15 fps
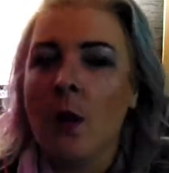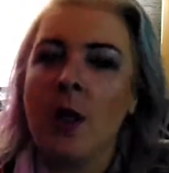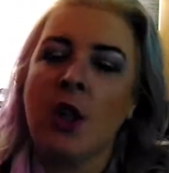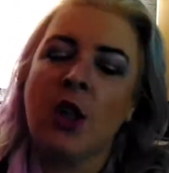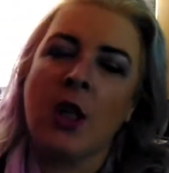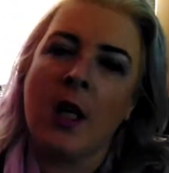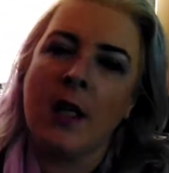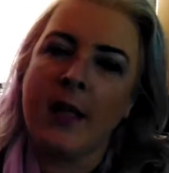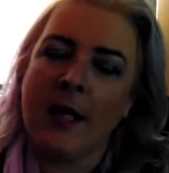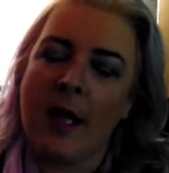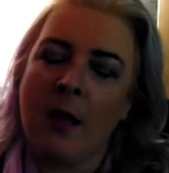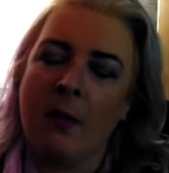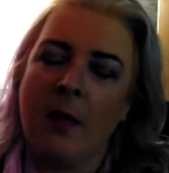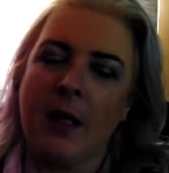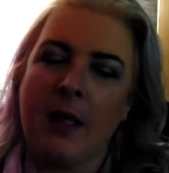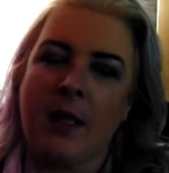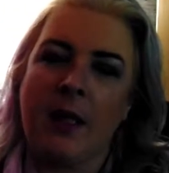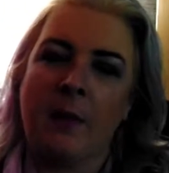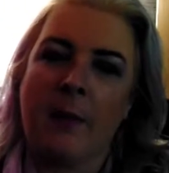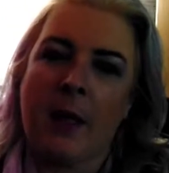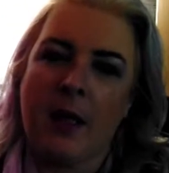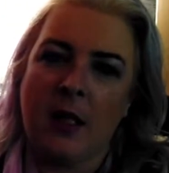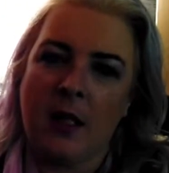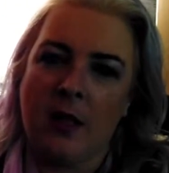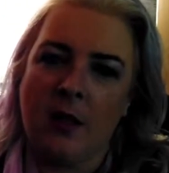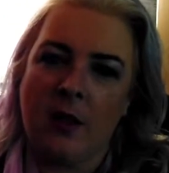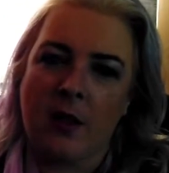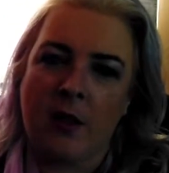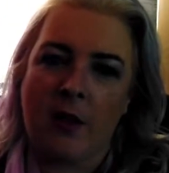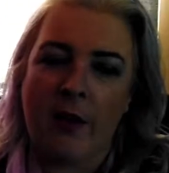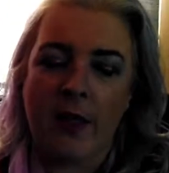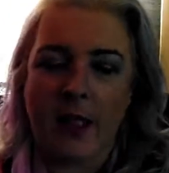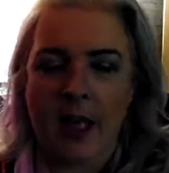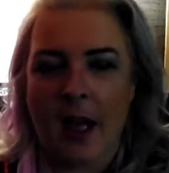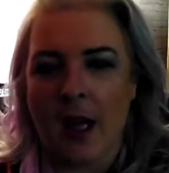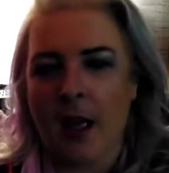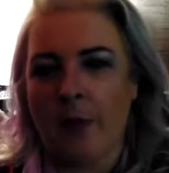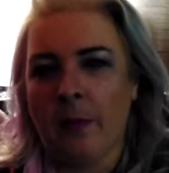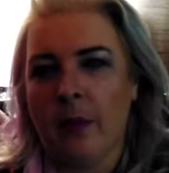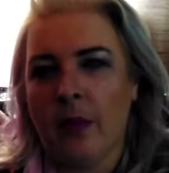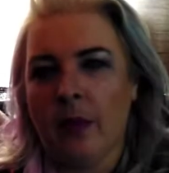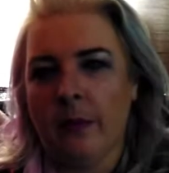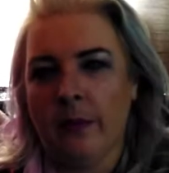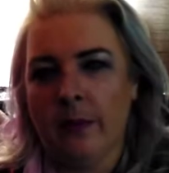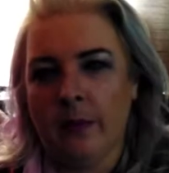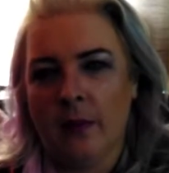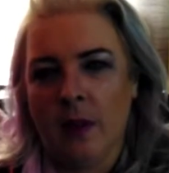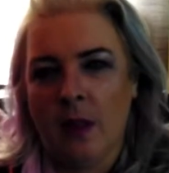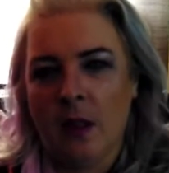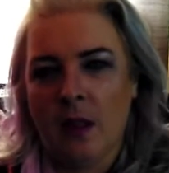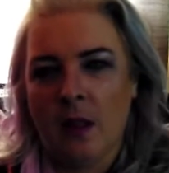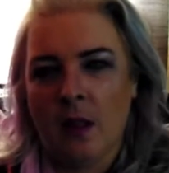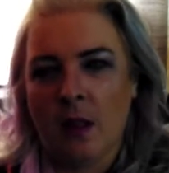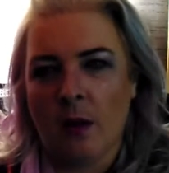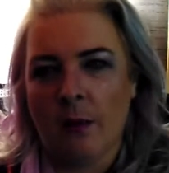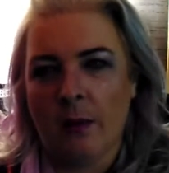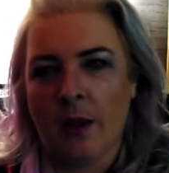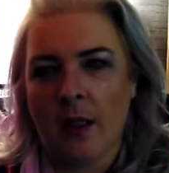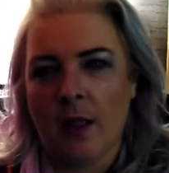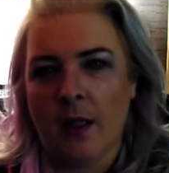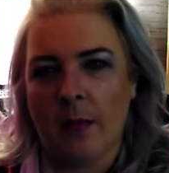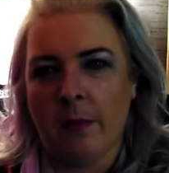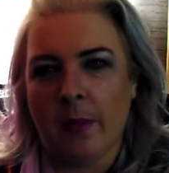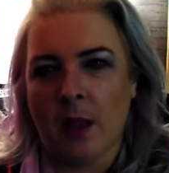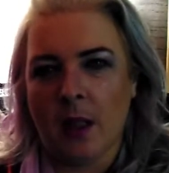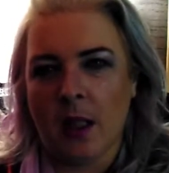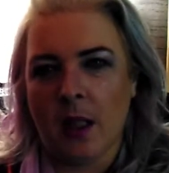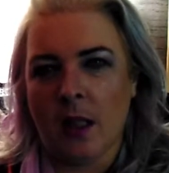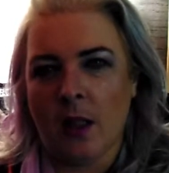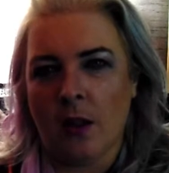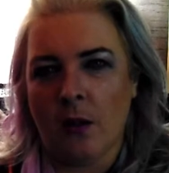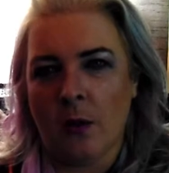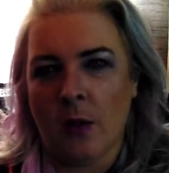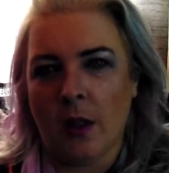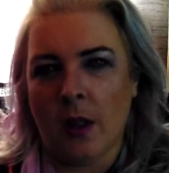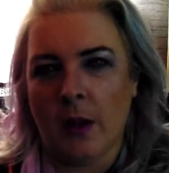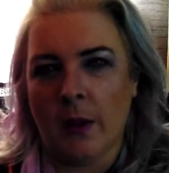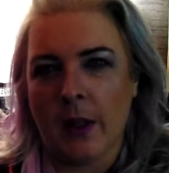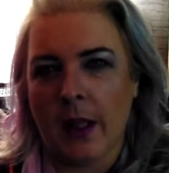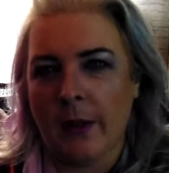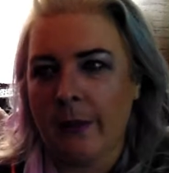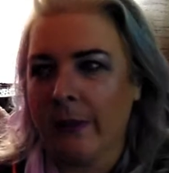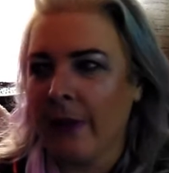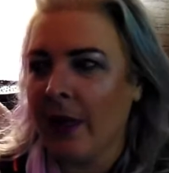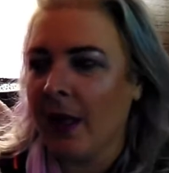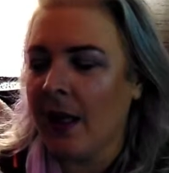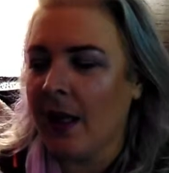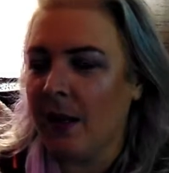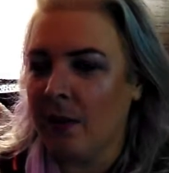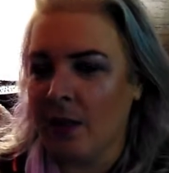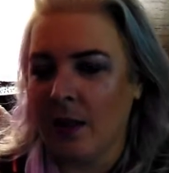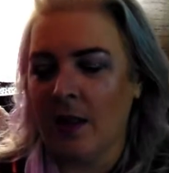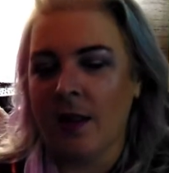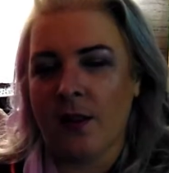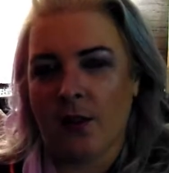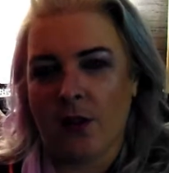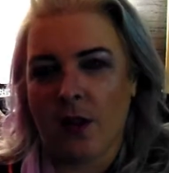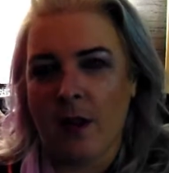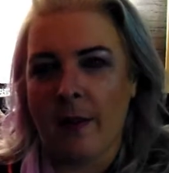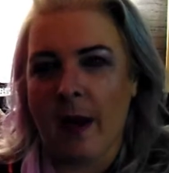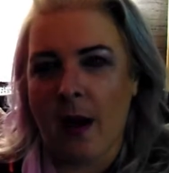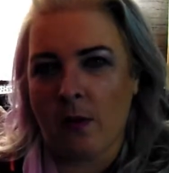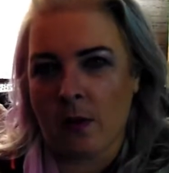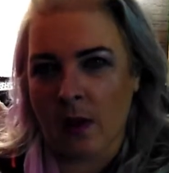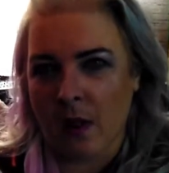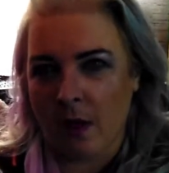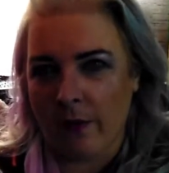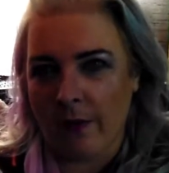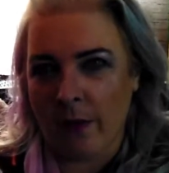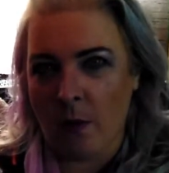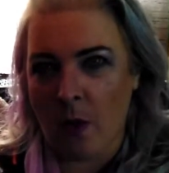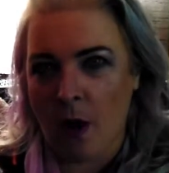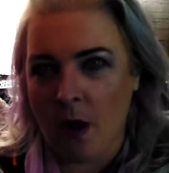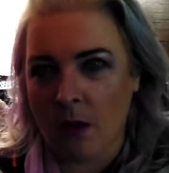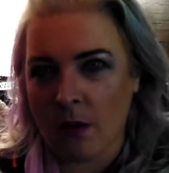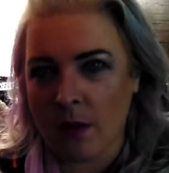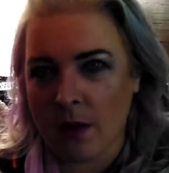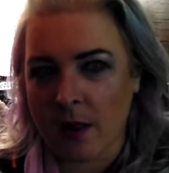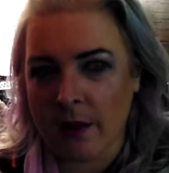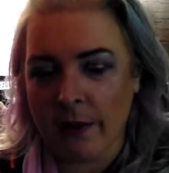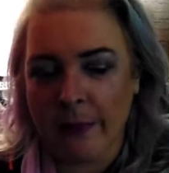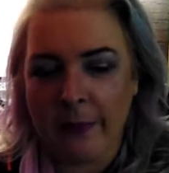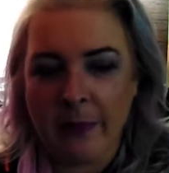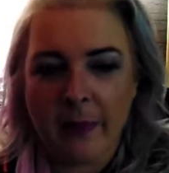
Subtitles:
Which turns out makes a spaniel that's already hyper completely bloody loony. He was literally bouncing off the walls.